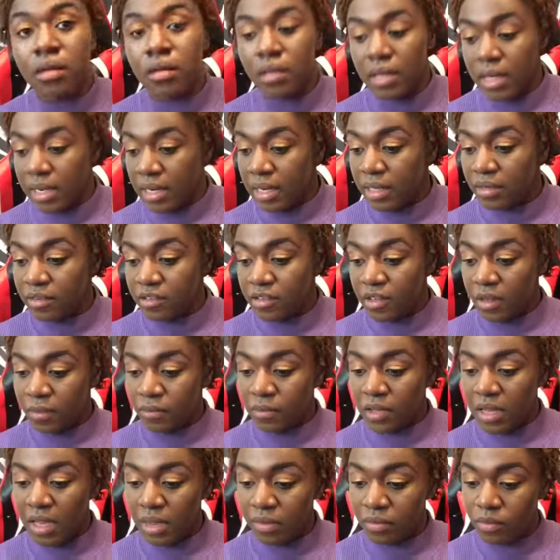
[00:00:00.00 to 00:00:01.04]
And then
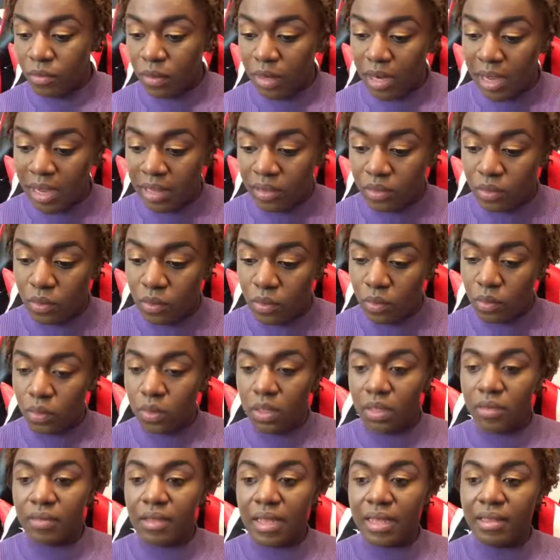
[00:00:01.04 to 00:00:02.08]
sometimes what I do
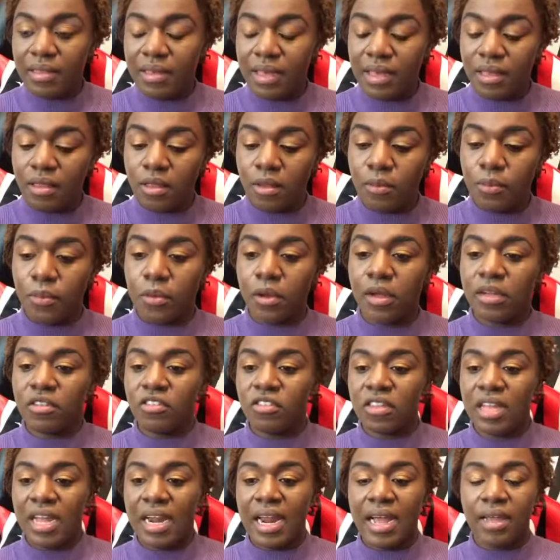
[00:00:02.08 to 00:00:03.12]
is I take the brush
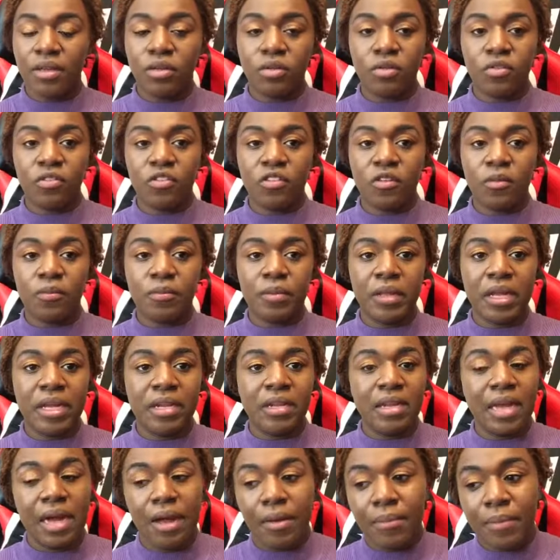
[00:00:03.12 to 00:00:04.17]
that I use to
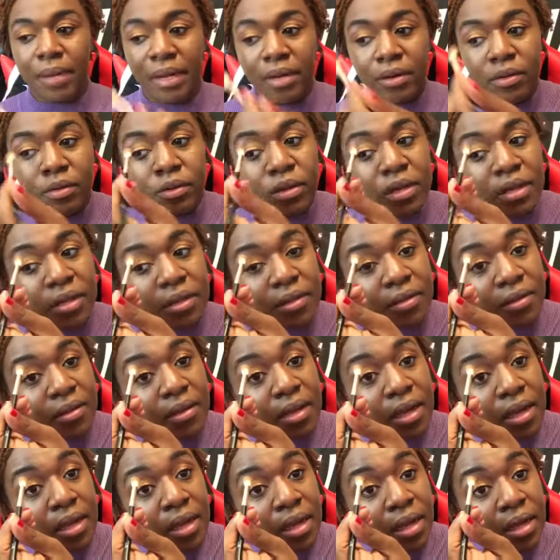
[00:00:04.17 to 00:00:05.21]
blend out my crease,
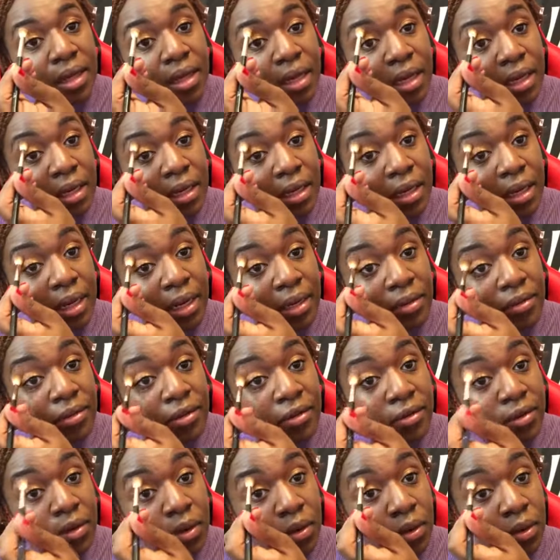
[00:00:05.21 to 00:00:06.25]
and then I
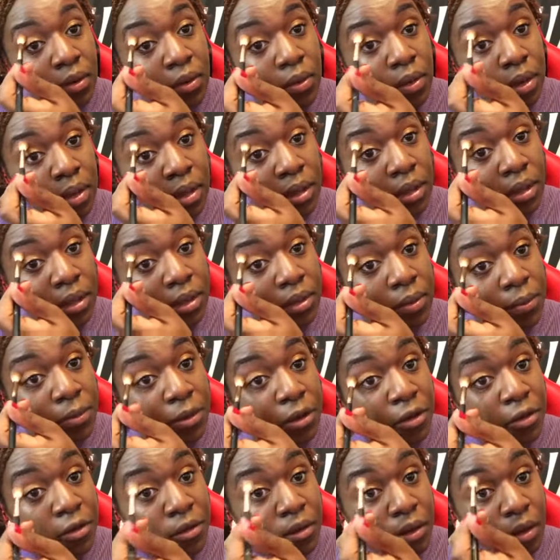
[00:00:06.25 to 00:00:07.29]
just go a little
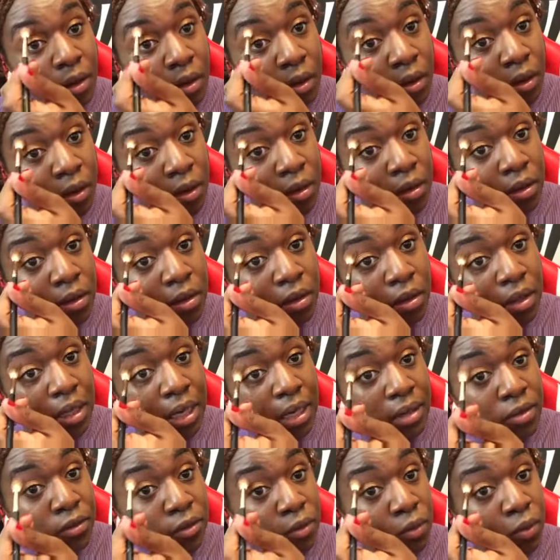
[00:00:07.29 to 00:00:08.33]
bit harder,
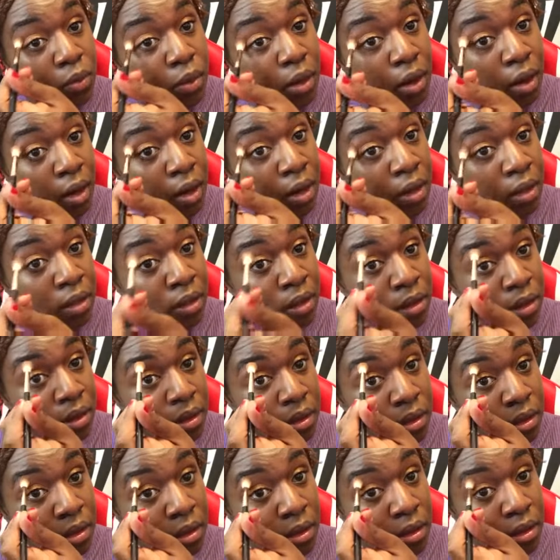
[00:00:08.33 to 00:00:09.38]
not too hard.
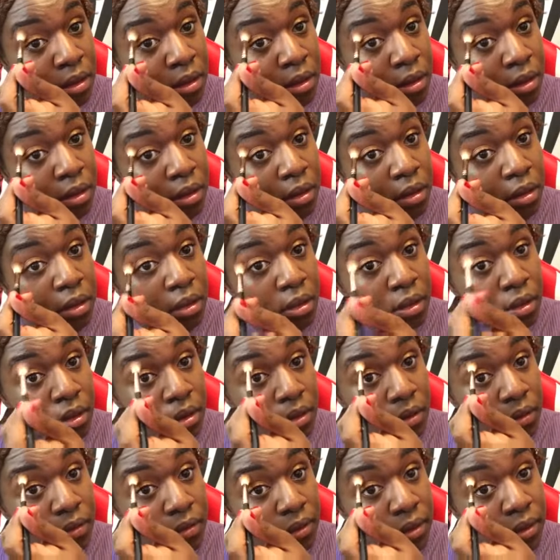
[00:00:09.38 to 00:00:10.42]

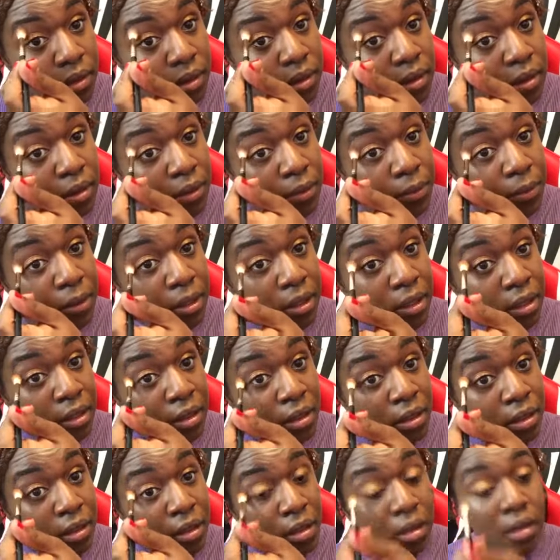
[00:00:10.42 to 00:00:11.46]
Just a little bit.
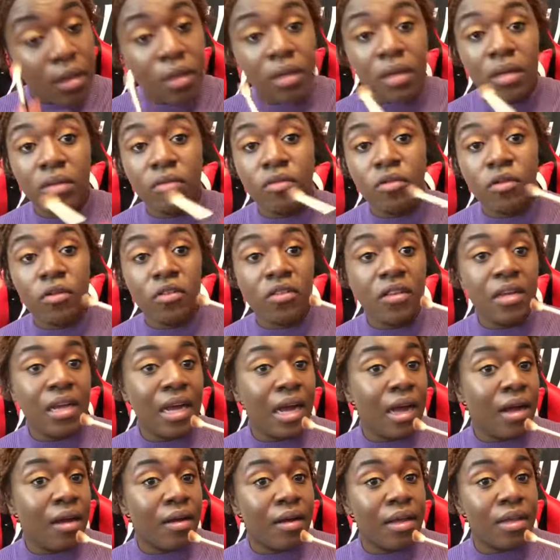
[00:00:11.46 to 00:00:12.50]
And do you see
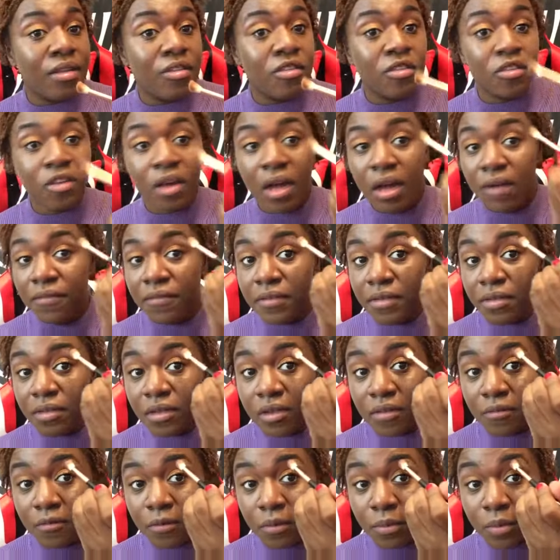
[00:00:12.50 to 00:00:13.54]
how it softens
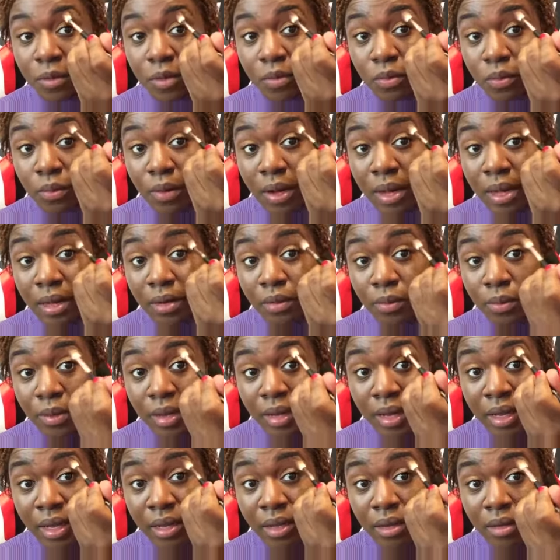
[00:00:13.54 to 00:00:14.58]
it for me right
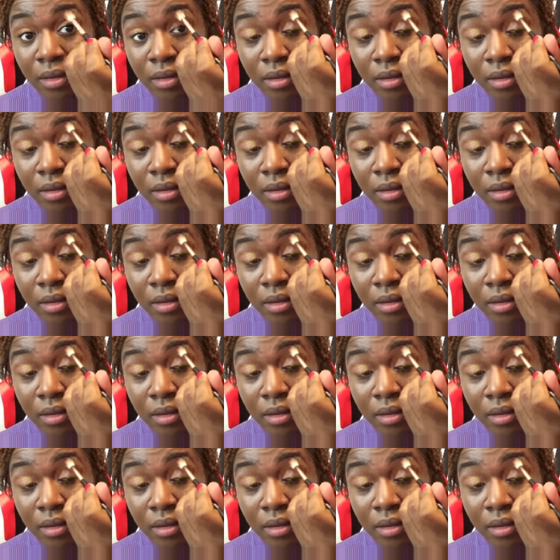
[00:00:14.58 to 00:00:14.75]
away?